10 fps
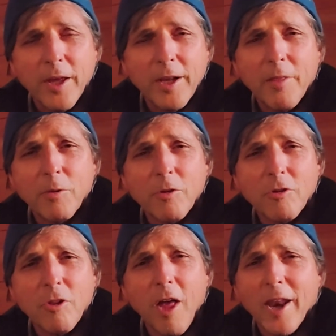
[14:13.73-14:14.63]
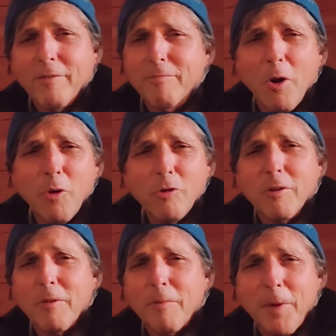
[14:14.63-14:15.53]
In other words, there's a lot of most
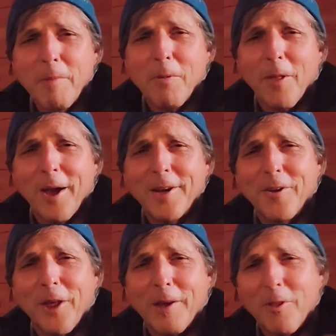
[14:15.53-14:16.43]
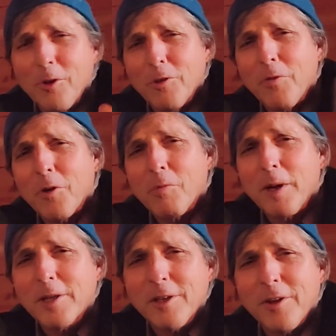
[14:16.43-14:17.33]
of the people I know, like those of you
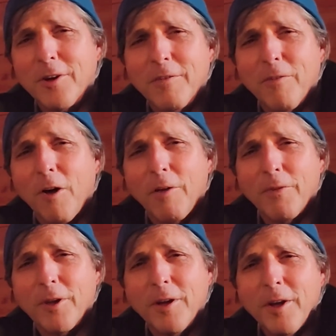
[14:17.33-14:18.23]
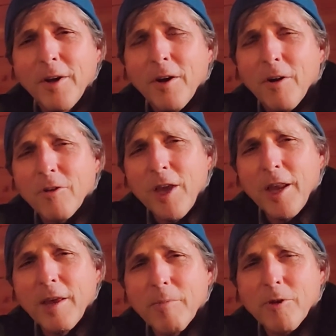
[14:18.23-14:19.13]
especially that are involved in our
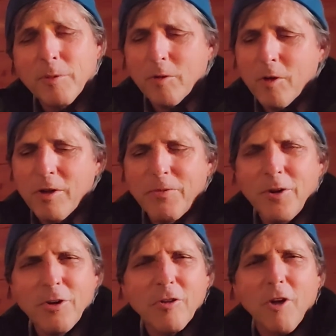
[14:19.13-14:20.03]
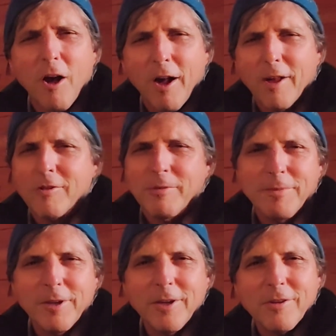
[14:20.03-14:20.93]
stadium service and stuff, you're just awesome.
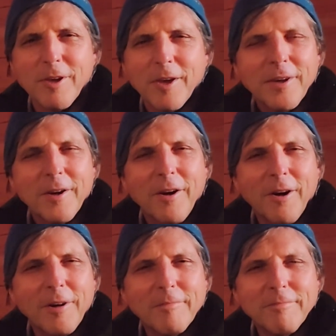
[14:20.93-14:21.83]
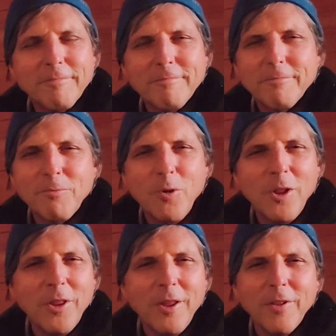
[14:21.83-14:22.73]
You just are
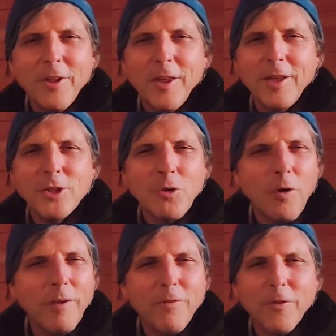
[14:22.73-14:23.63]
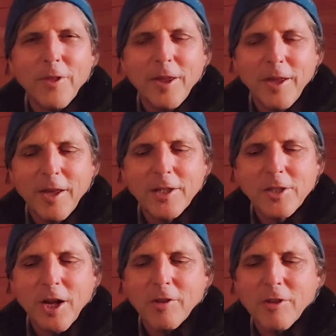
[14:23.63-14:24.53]
willingly, joyfully
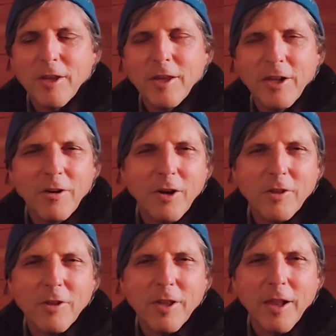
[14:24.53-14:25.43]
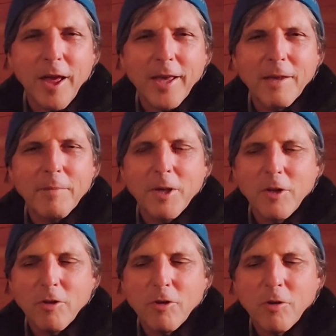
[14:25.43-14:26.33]
adjusting. You don't necessarily like it, but you
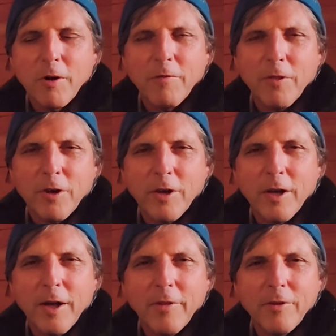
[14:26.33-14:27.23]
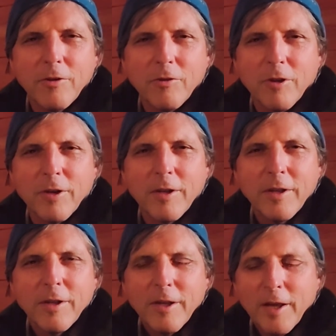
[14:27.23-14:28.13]
just do it for the good of others and
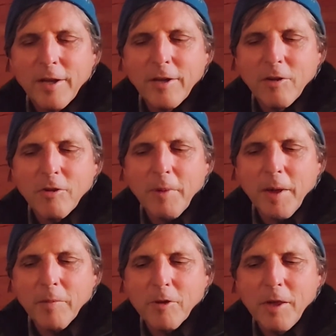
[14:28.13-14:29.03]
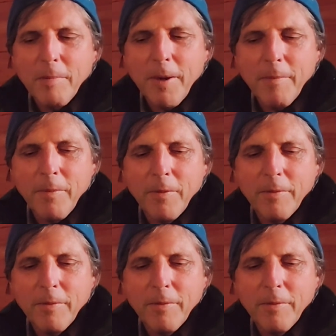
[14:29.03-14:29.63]
and just to be able to see people.